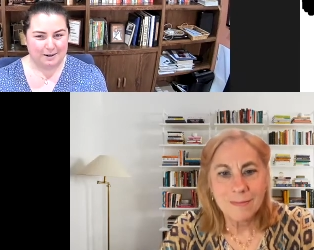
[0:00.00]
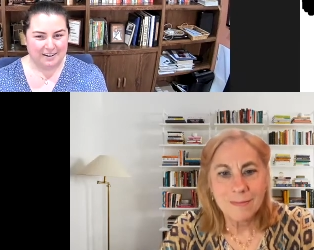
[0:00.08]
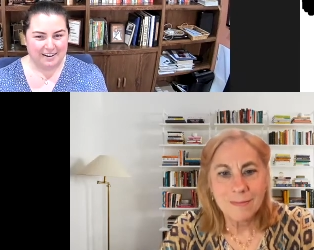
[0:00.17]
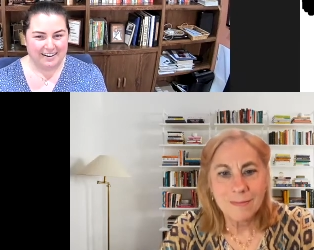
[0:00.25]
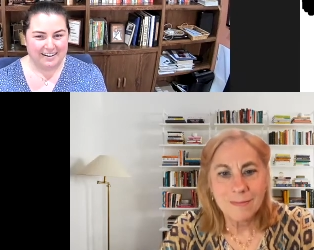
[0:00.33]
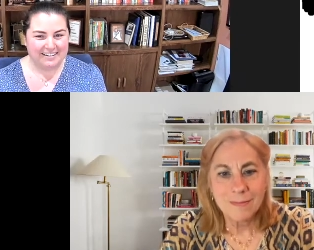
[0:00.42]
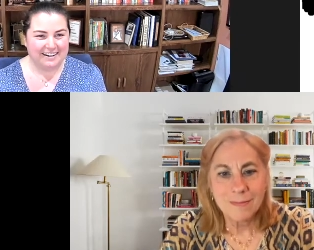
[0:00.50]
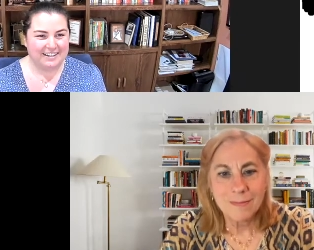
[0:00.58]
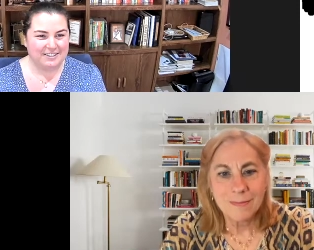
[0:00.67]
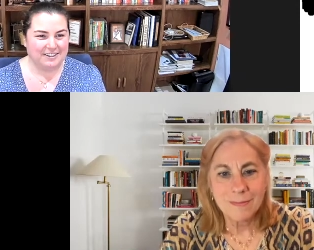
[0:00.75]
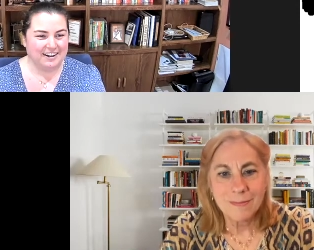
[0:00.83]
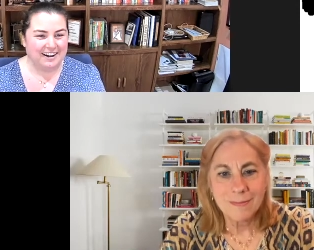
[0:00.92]
Speaker 1: on
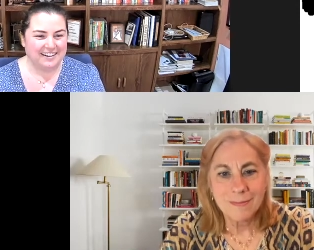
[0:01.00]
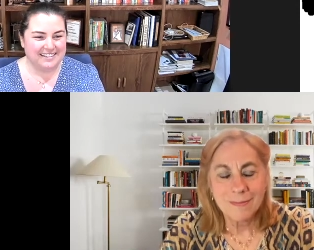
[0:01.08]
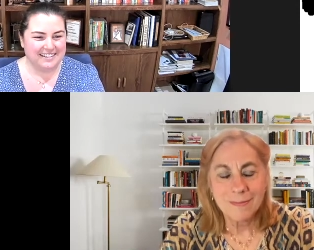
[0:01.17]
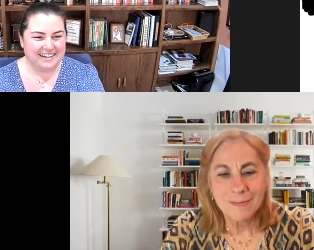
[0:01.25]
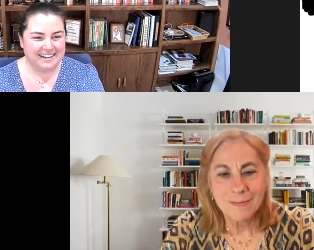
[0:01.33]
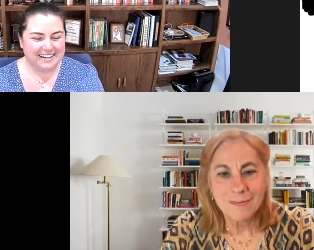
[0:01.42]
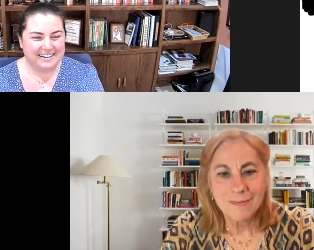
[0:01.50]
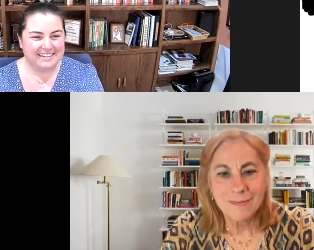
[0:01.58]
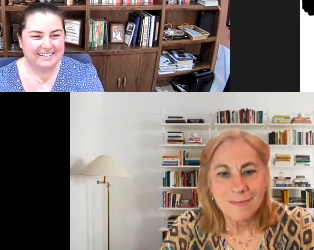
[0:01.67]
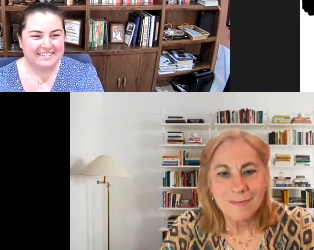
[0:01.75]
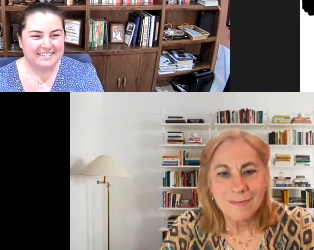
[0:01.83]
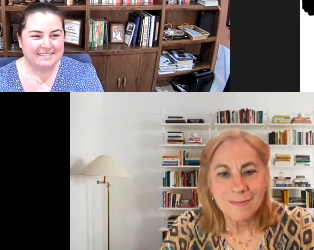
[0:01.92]
nitric oxide?
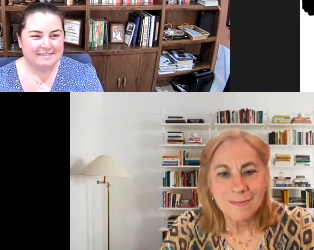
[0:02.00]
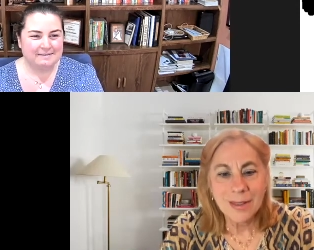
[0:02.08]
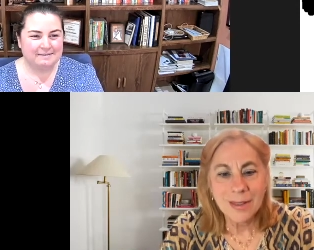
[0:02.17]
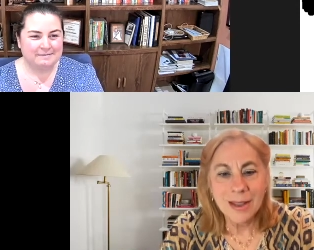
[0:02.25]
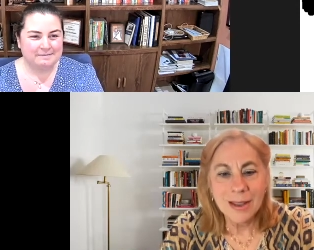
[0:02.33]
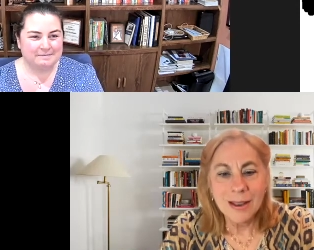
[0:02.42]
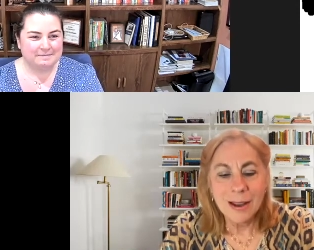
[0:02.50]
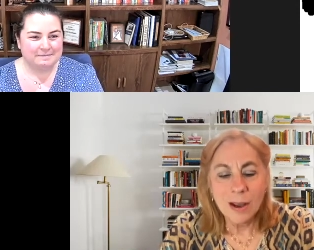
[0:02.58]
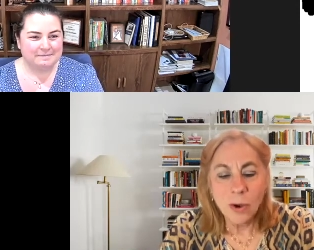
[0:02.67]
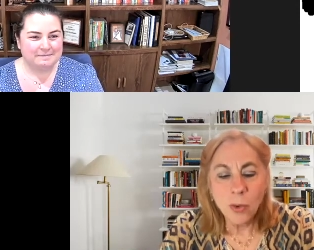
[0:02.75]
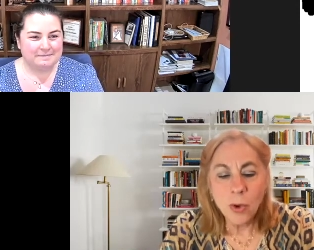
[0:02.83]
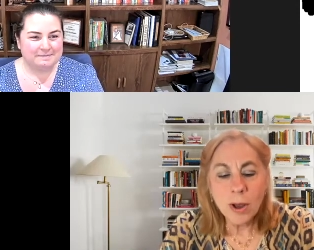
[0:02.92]

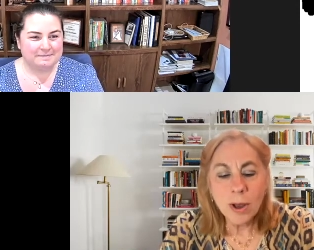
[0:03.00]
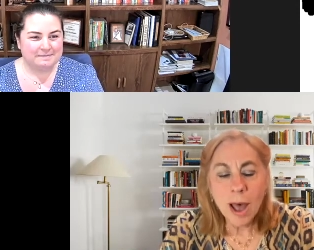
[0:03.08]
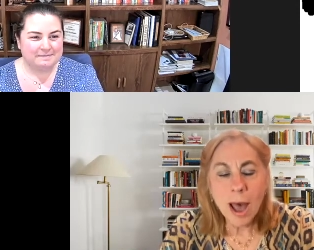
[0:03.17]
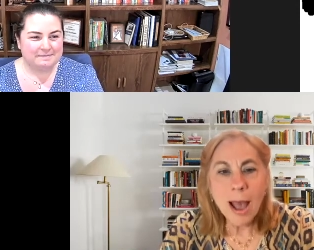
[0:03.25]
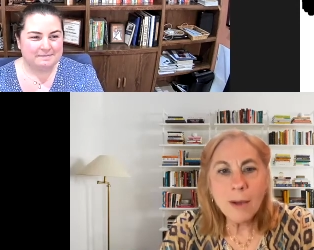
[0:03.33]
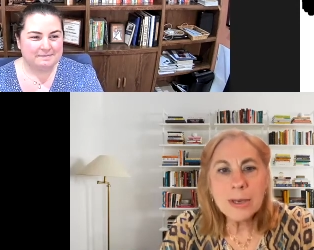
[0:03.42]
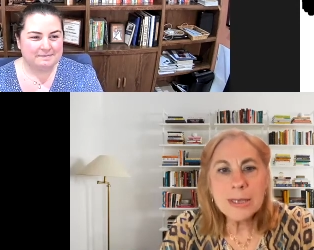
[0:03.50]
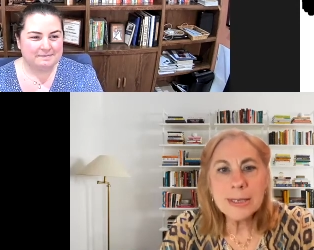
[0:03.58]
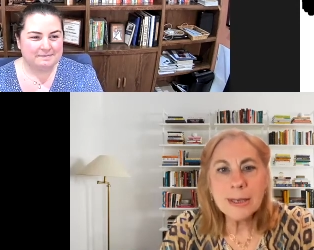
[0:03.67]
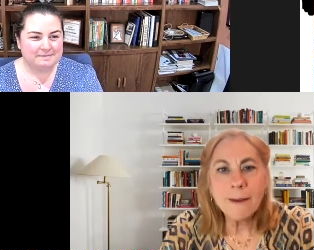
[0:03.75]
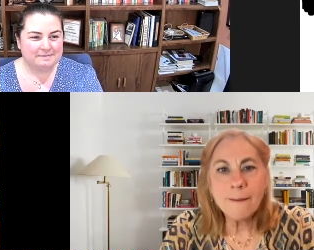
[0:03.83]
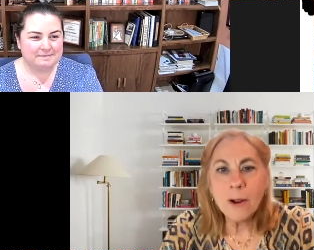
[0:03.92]
Well, I was
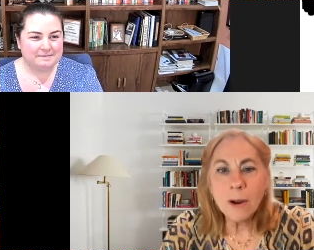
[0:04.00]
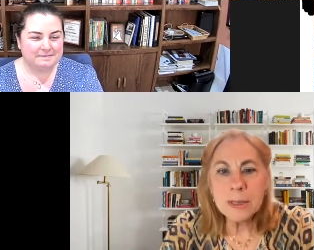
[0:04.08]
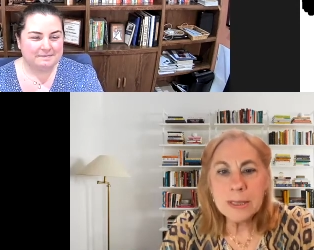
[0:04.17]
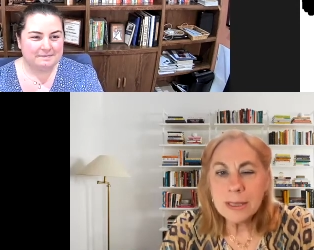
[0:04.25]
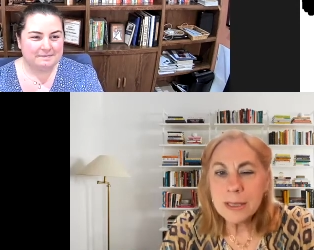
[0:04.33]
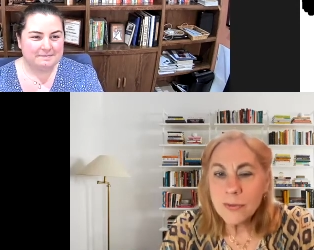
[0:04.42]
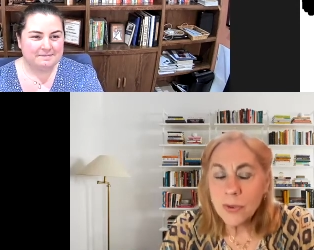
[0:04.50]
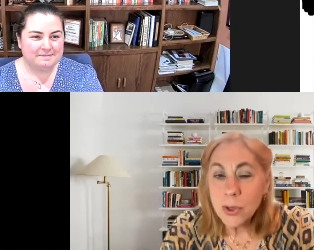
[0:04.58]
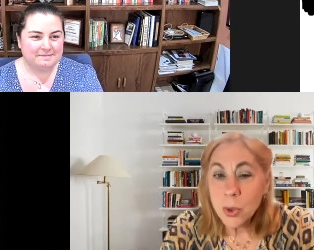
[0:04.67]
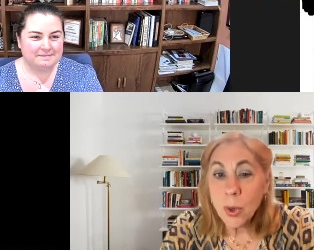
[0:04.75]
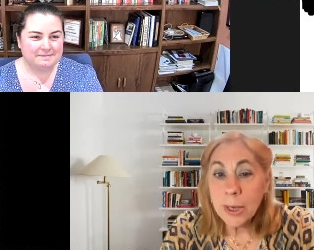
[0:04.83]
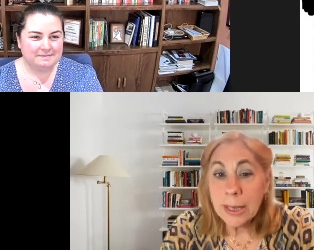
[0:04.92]
a pharmacist for
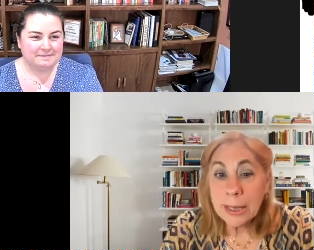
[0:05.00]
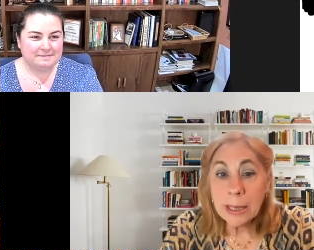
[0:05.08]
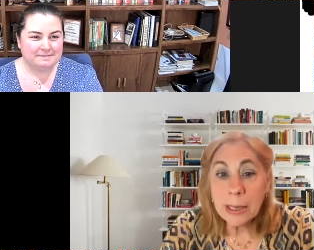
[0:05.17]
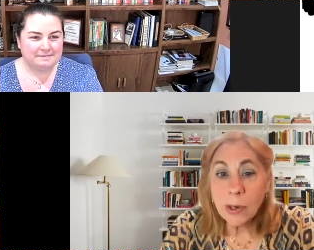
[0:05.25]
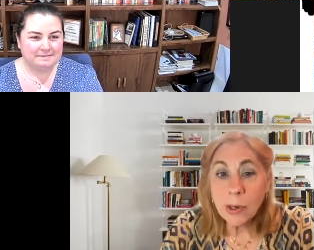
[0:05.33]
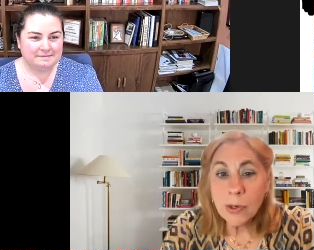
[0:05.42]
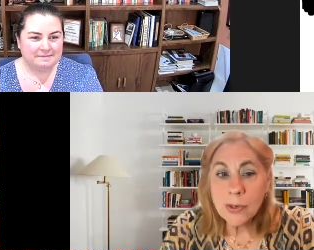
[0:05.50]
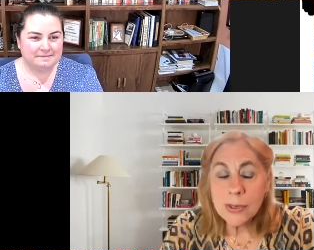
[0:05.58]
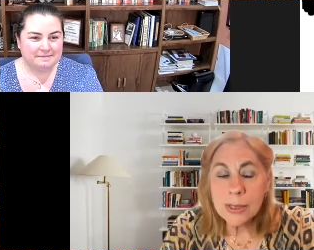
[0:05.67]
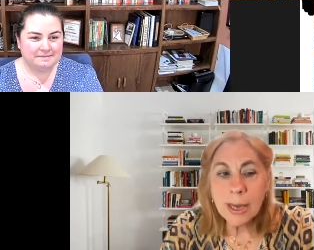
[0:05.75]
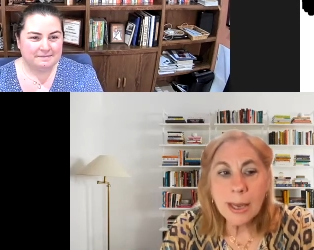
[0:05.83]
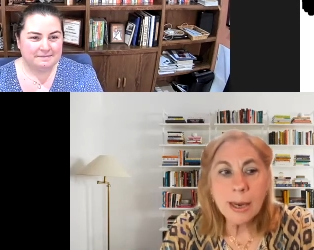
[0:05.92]
20 years,
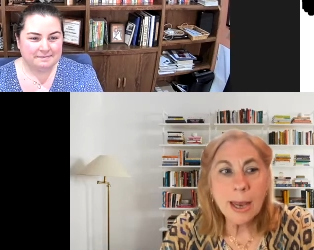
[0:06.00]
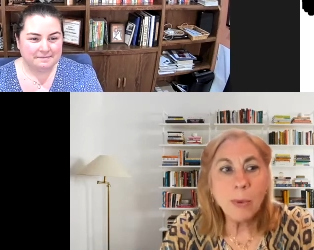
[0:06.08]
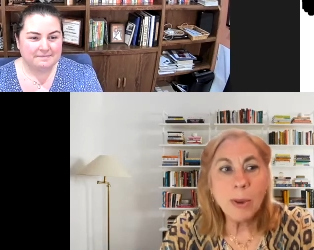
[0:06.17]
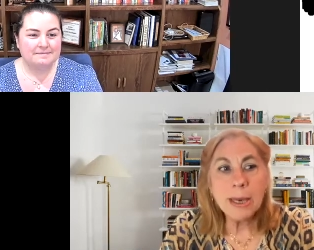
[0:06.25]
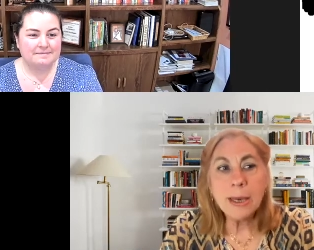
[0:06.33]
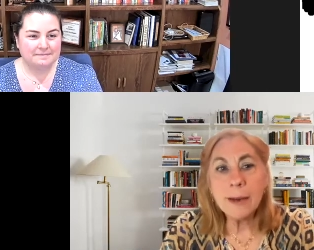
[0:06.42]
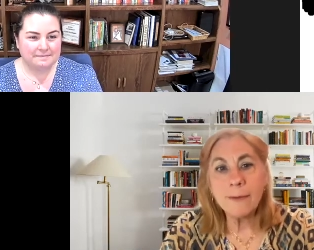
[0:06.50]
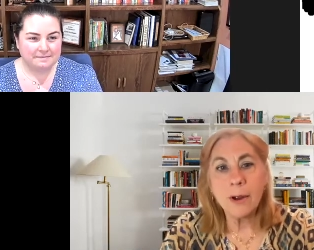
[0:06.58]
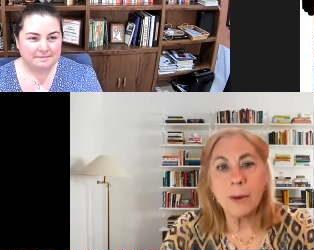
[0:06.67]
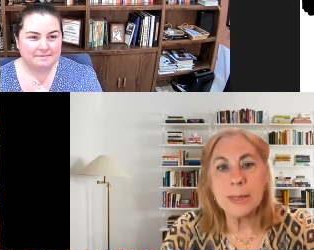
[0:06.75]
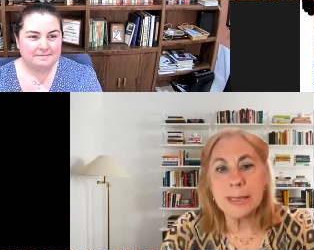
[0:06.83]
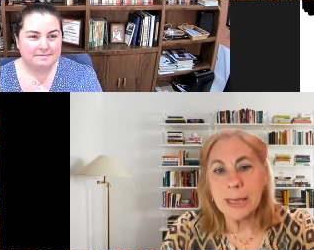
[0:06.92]
and I went into
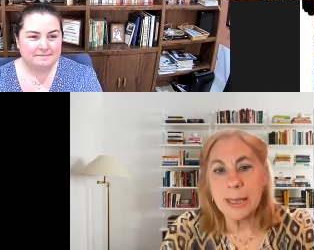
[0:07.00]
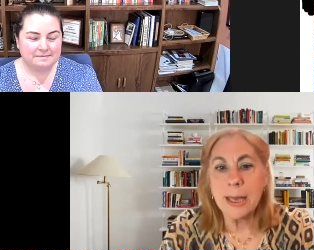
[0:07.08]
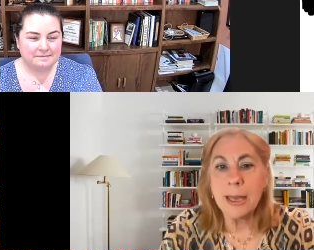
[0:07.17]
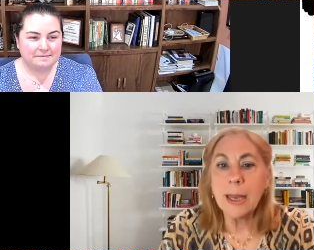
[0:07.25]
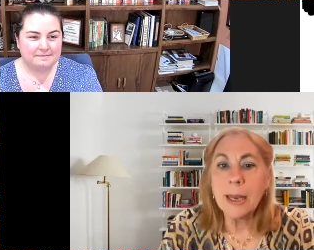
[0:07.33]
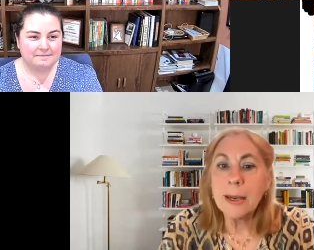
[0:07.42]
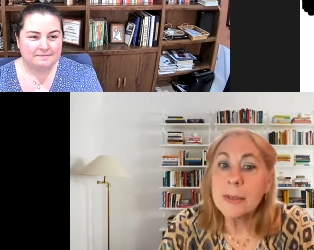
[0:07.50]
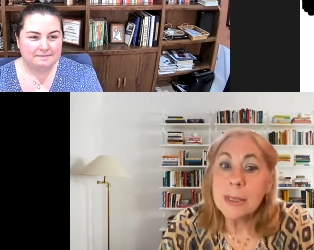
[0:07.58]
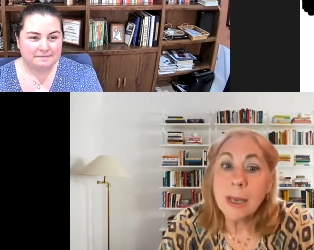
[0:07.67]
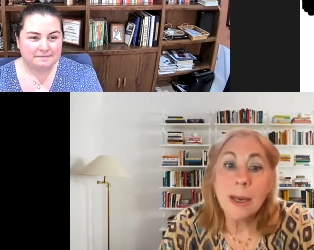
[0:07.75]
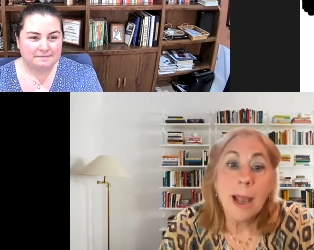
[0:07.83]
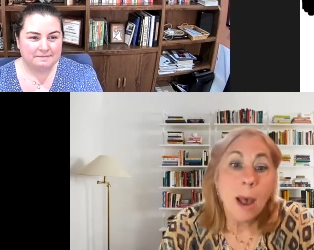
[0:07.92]
pharmacy thinking I was going
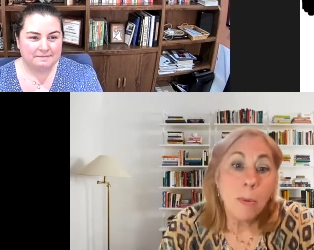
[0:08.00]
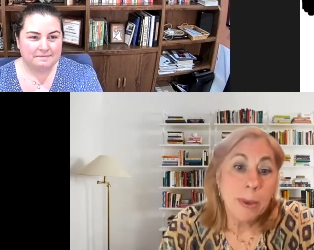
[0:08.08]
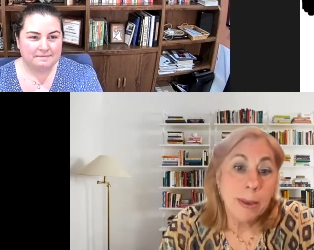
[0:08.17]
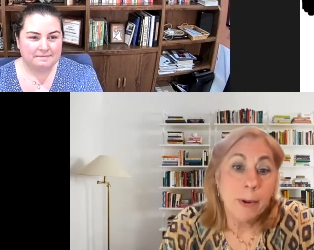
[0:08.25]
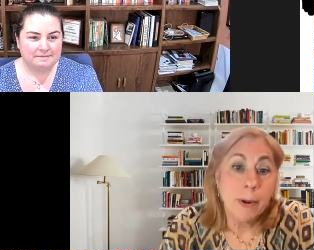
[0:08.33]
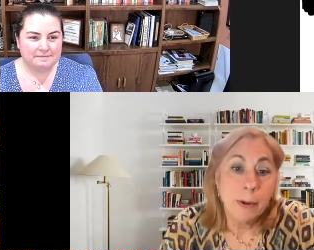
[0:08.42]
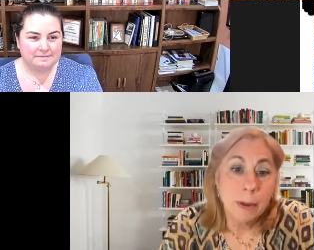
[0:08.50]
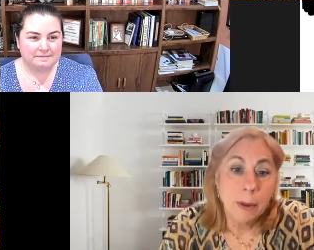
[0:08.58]
to help people.